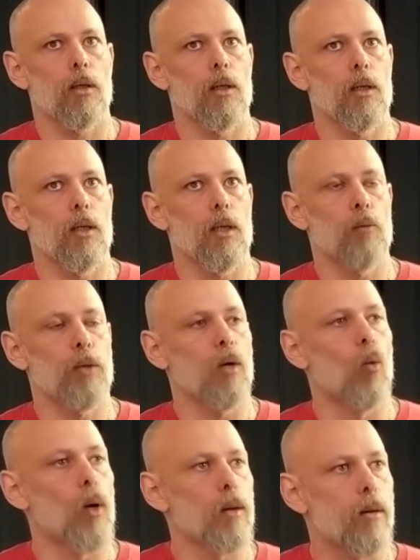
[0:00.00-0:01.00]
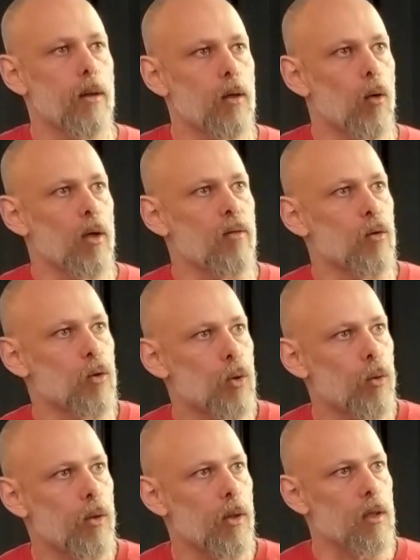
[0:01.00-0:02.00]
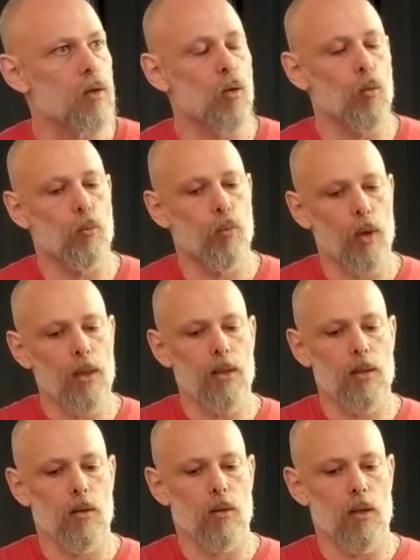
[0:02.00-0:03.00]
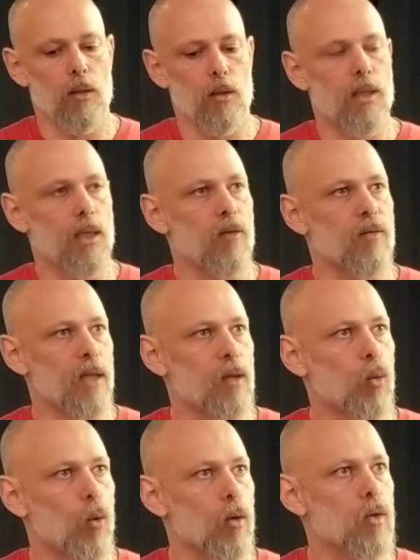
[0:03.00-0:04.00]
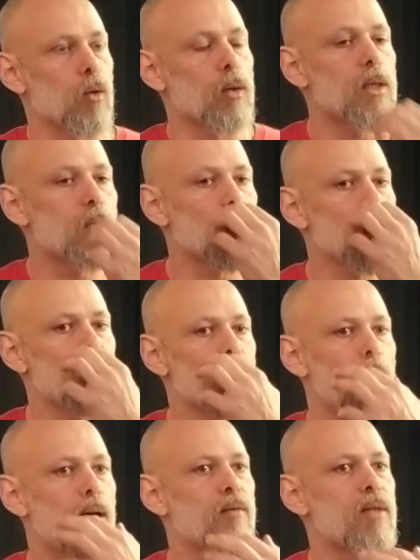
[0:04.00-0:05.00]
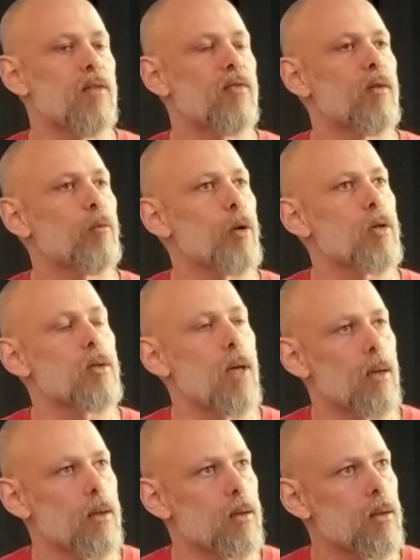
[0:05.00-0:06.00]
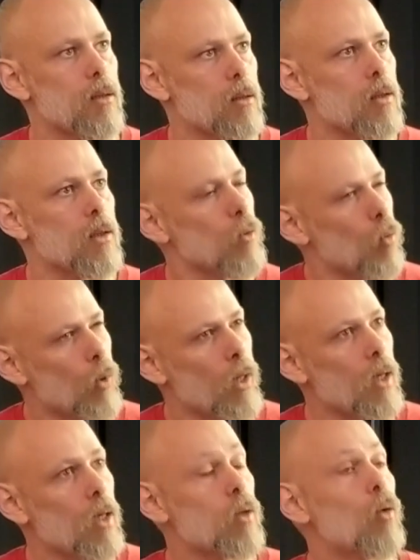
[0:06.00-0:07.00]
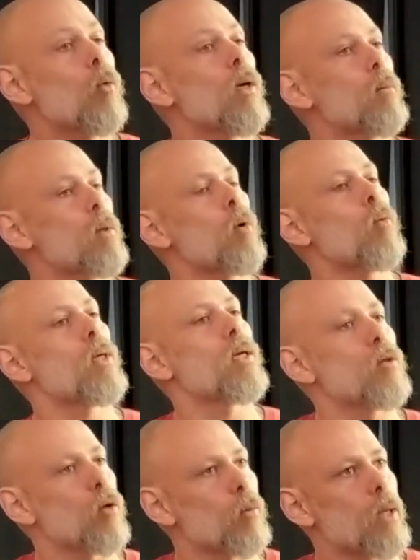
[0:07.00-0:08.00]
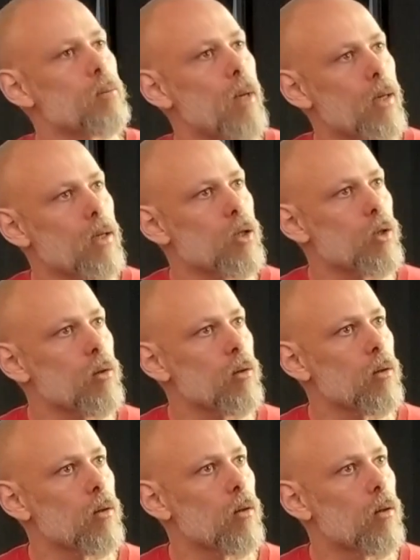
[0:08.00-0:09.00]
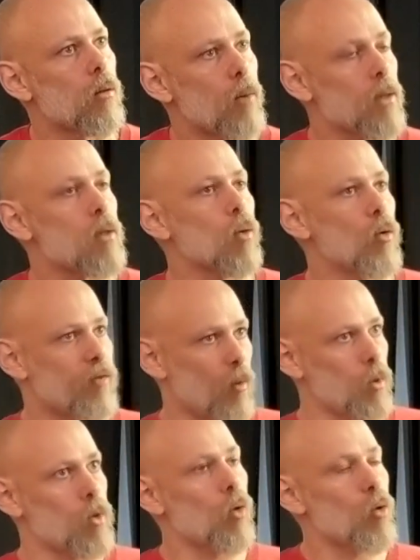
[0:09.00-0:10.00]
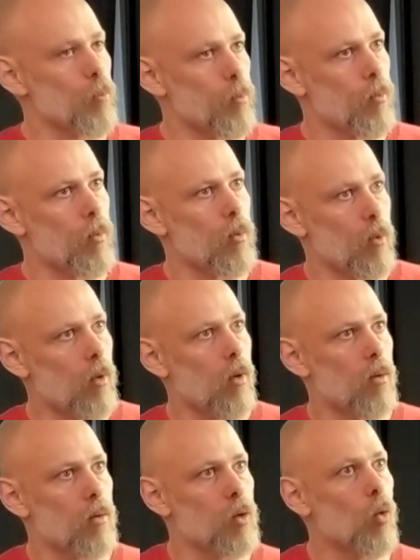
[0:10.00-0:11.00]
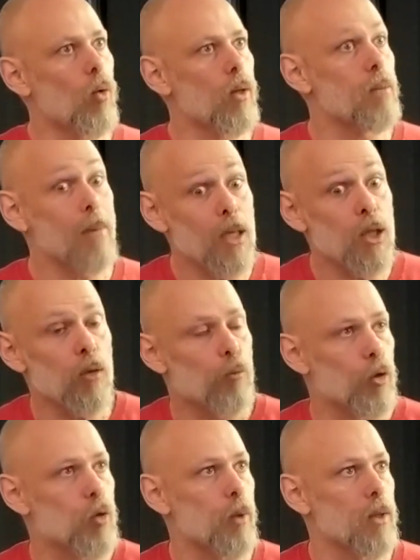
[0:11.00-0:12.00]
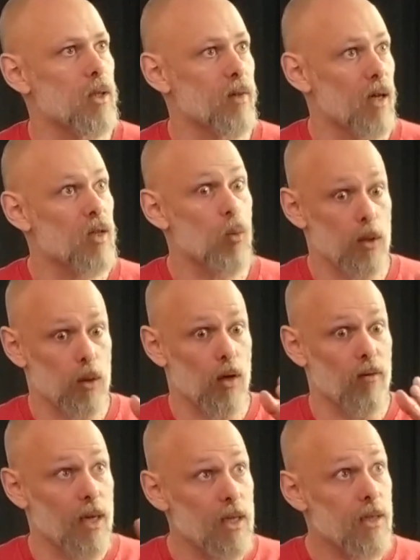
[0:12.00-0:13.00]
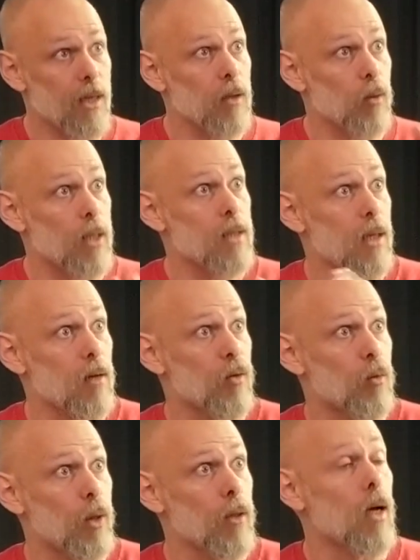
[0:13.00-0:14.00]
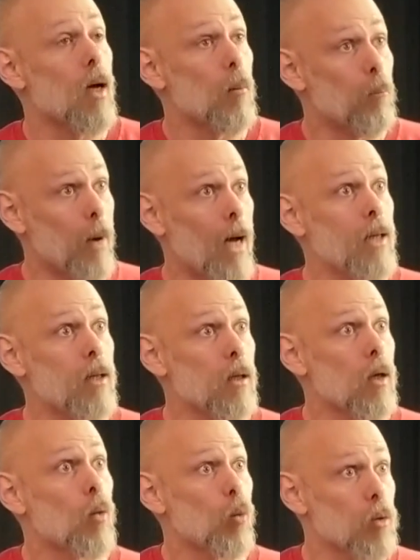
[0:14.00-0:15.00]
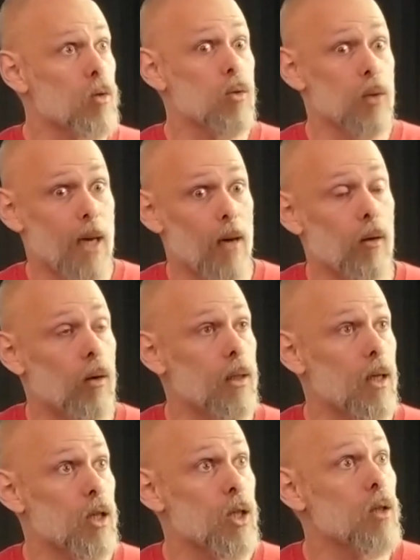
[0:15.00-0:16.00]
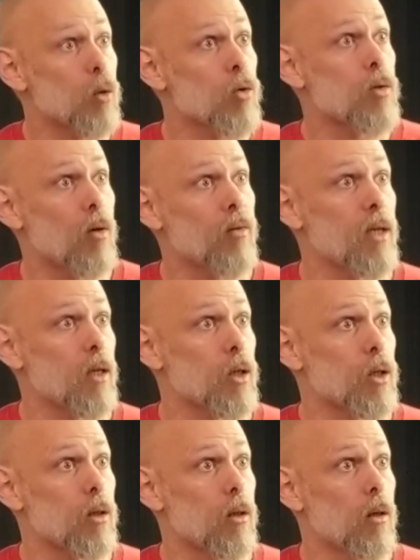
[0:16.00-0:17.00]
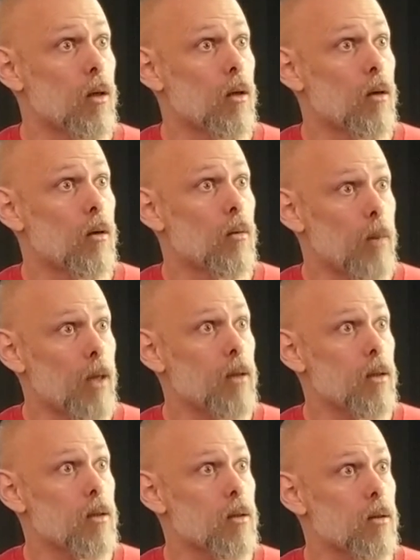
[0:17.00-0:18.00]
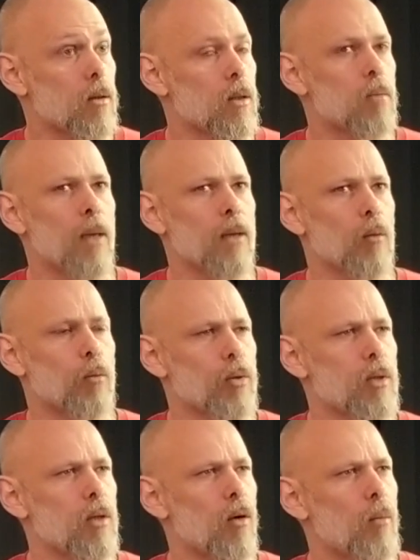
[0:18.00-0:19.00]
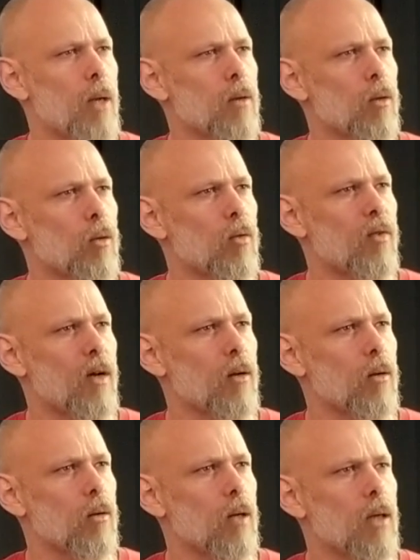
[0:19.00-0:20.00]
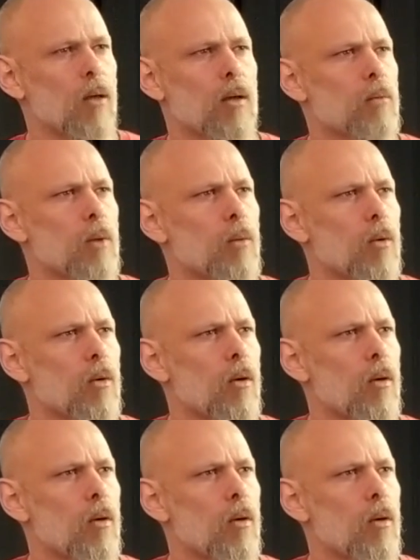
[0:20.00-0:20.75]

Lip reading: in being one thing or even two things. The brain is a set of networks. So literally you have different personalities in a way. You know, I remember when I talk about Mike and John, right? So from a neuroimaging perspective, guess what? You have left side, right side of the brain. Yeah. Mike wants to gather energy and conserve energy. Mike is Mike the pussy or Mike the fighter? I don't remember.